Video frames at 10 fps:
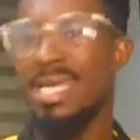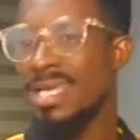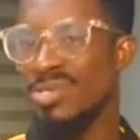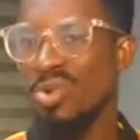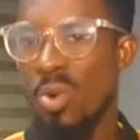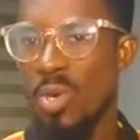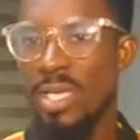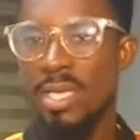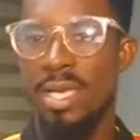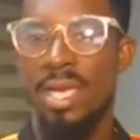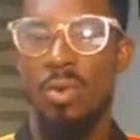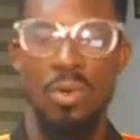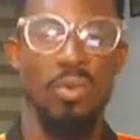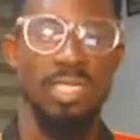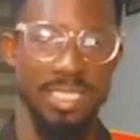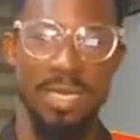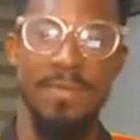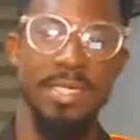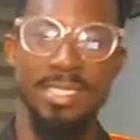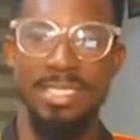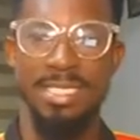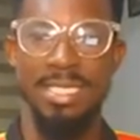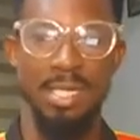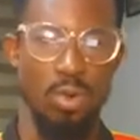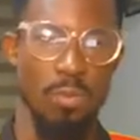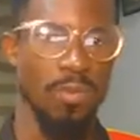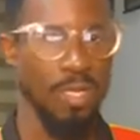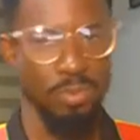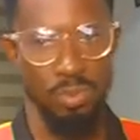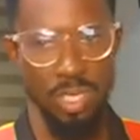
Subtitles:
And there's no way, with what is happening in Europe